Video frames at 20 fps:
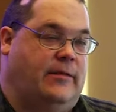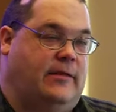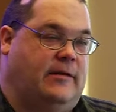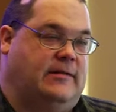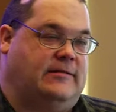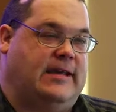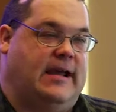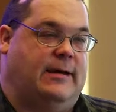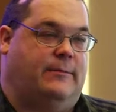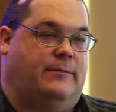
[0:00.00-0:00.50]
of the
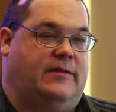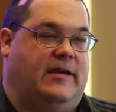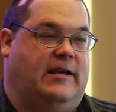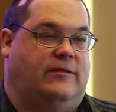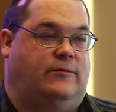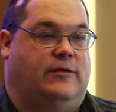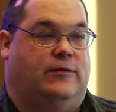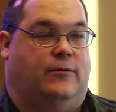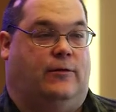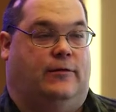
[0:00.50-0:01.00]
same
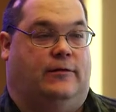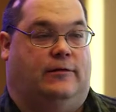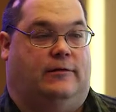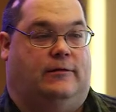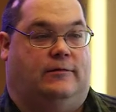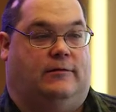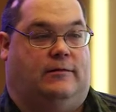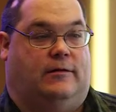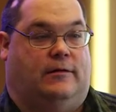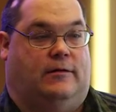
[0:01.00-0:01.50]
things we do on
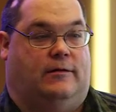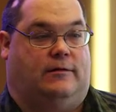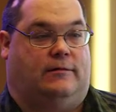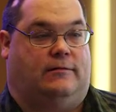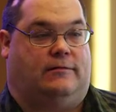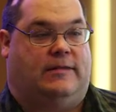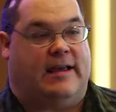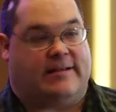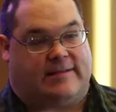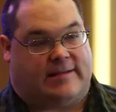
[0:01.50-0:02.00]
the
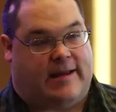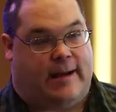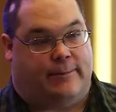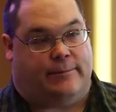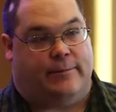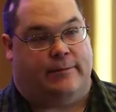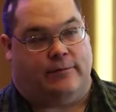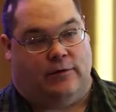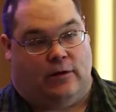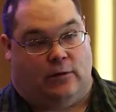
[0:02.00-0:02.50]

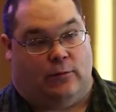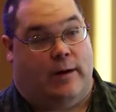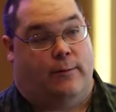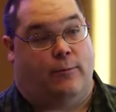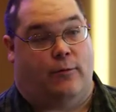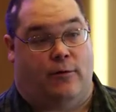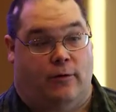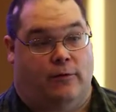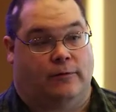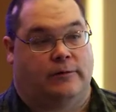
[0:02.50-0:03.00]
desktop to the web
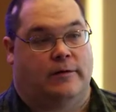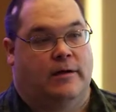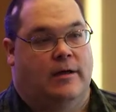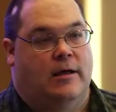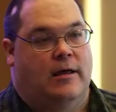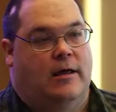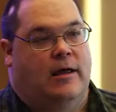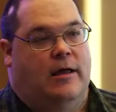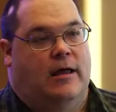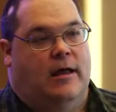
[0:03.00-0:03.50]
world,
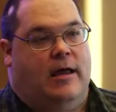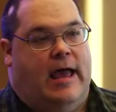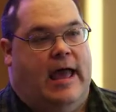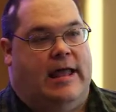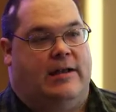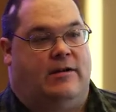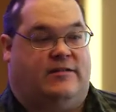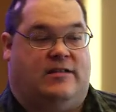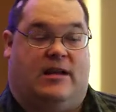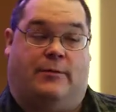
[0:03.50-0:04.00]

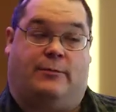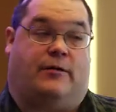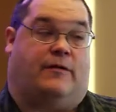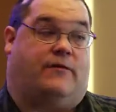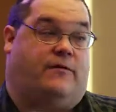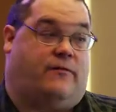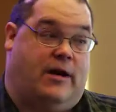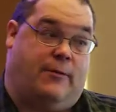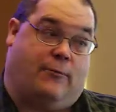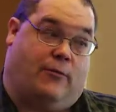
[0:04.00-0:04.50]
and there's a number of
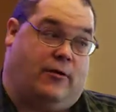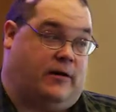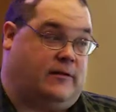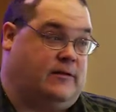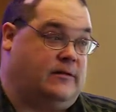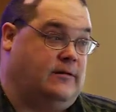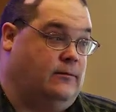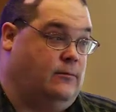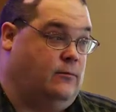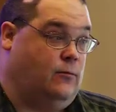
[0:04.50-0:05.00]

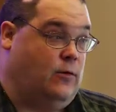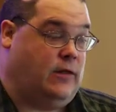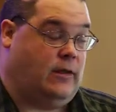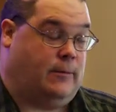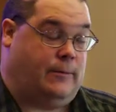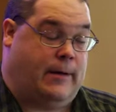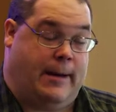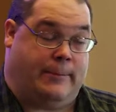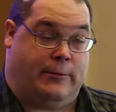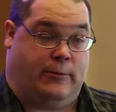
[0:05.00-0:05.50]
frameworks. One of the
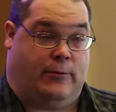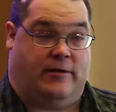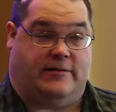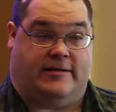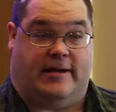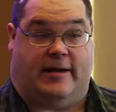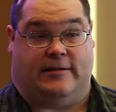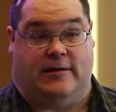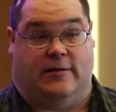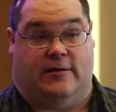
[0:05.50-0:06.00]
popular ones
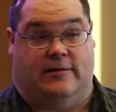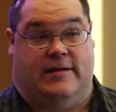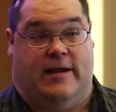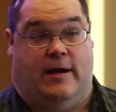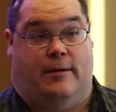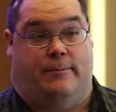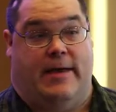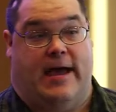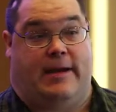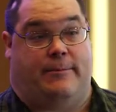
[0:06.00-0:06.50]
out there is
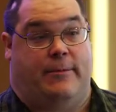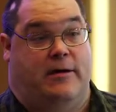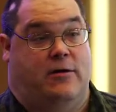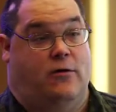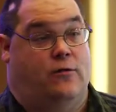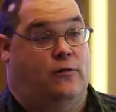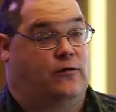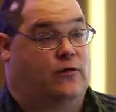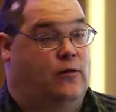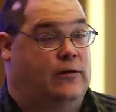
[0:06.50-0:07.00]
now backed by
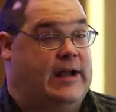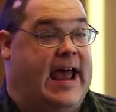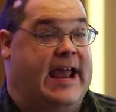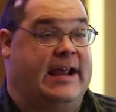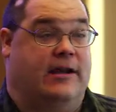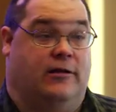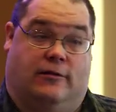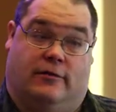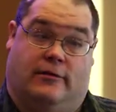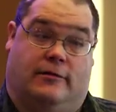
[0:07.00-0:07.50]
Google. It's called
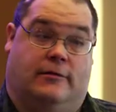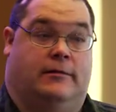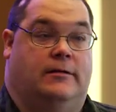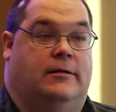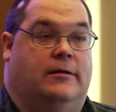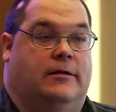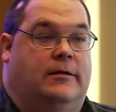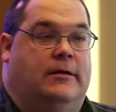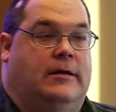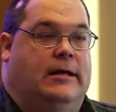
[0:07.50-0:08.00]
Angular,
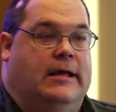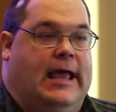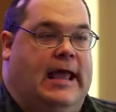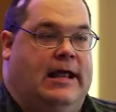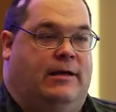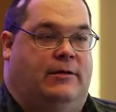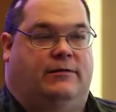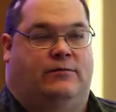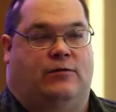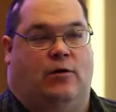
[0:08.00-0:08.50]

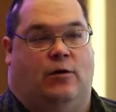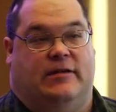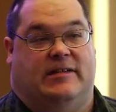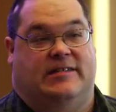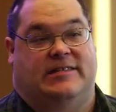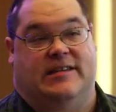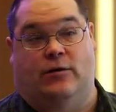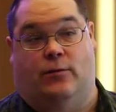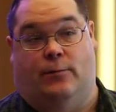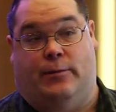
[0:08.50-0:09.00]
and it's called a
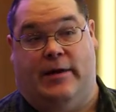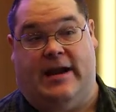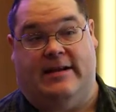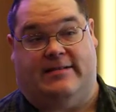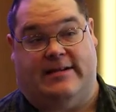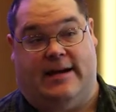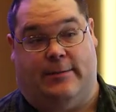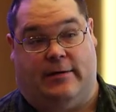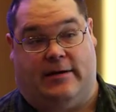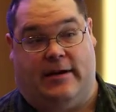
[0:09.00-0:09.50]

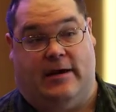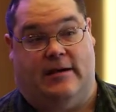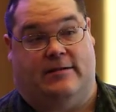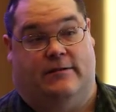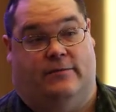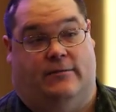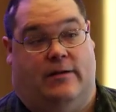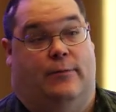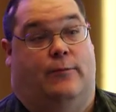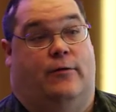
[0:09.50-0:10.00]
single-page application
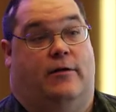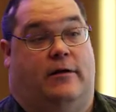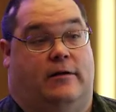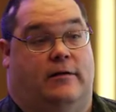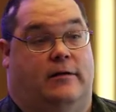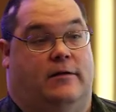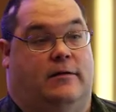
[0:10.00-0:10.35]
framework.